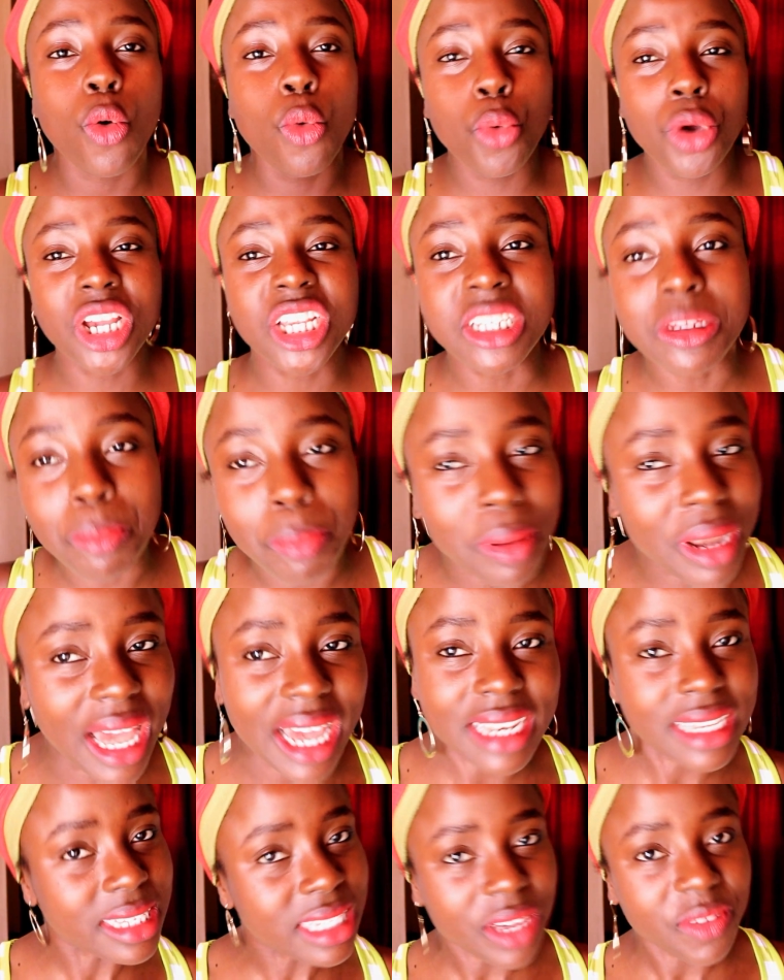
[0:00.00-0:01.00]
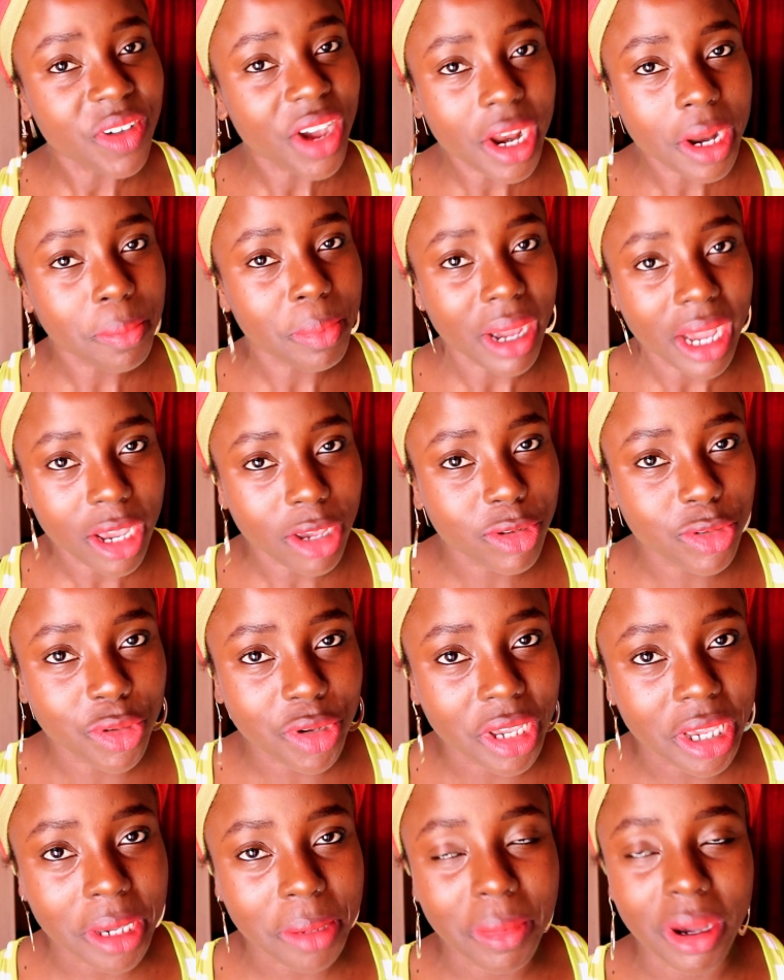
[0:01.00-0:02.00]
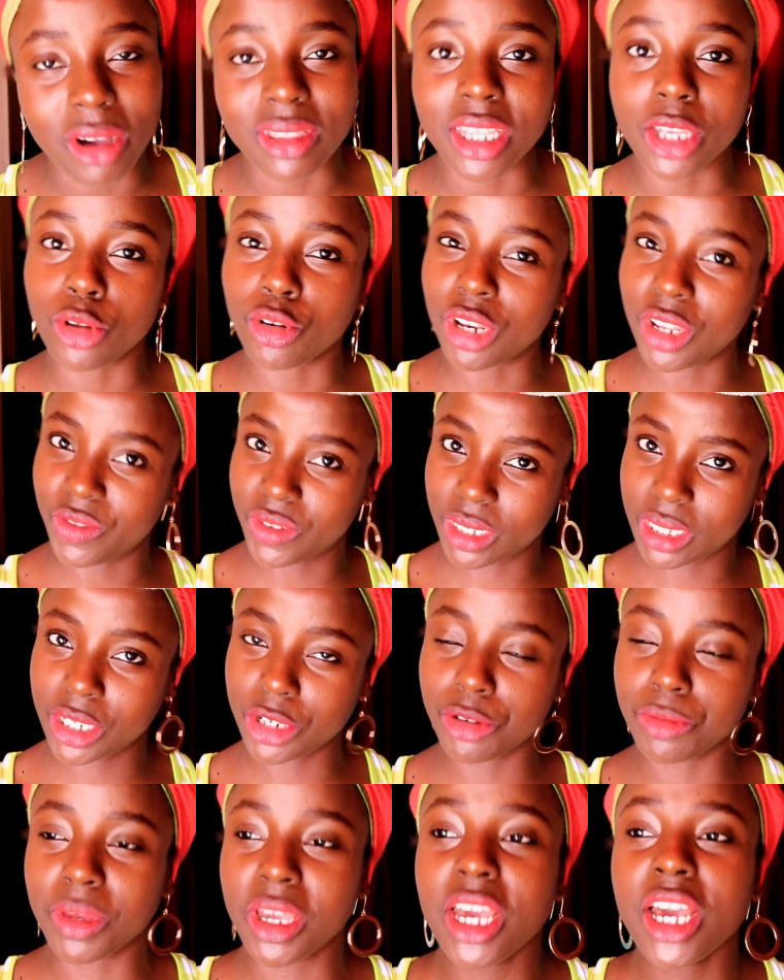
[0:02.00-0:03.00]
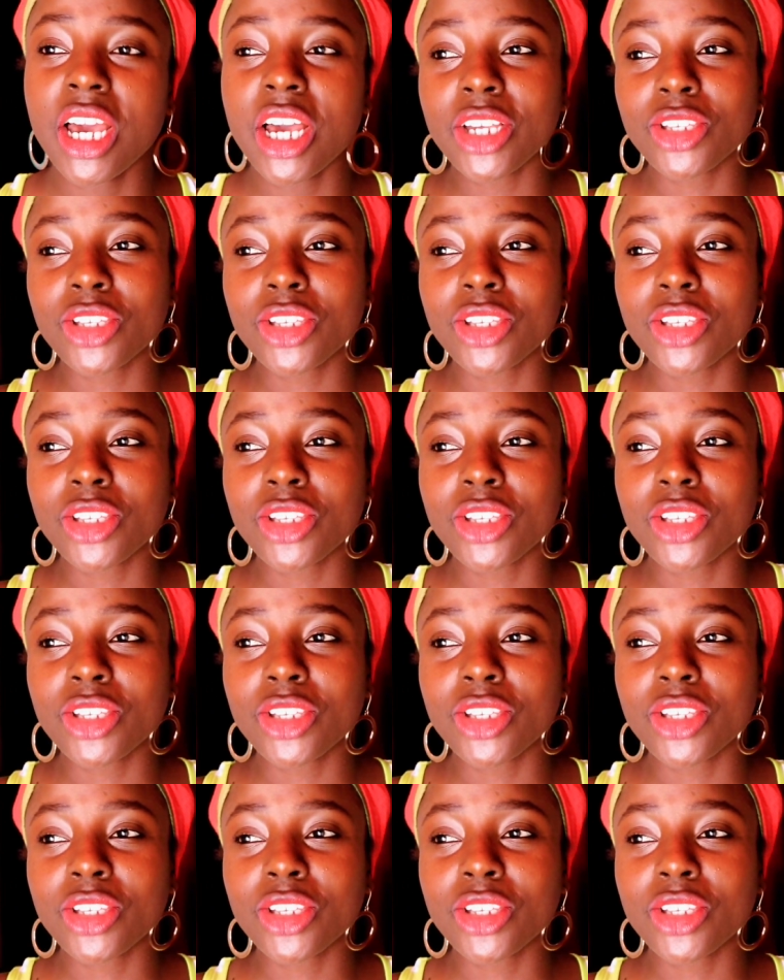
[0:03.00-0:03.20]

Which bloody Safari Park are you talking about? They don't even tell me.